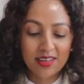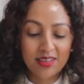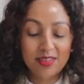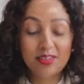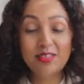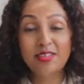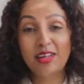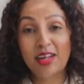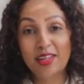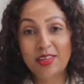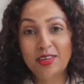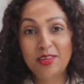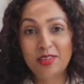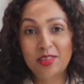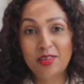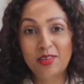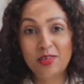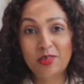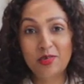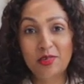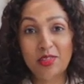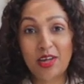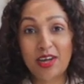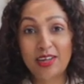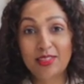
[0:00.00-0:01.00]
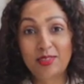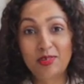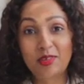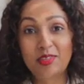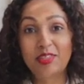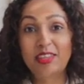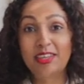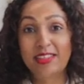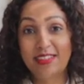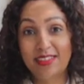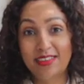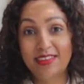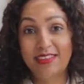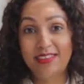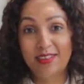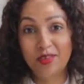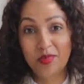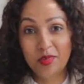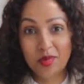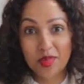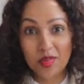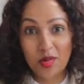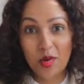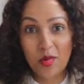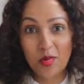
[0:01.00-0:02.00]
to tell you the truth, I thought that 30
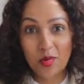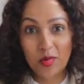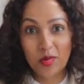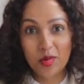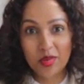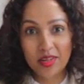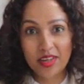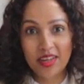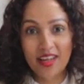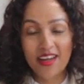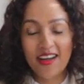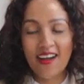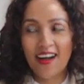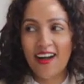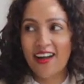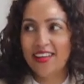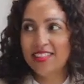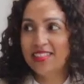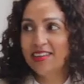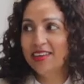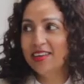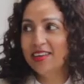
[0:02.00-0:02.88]
was old. I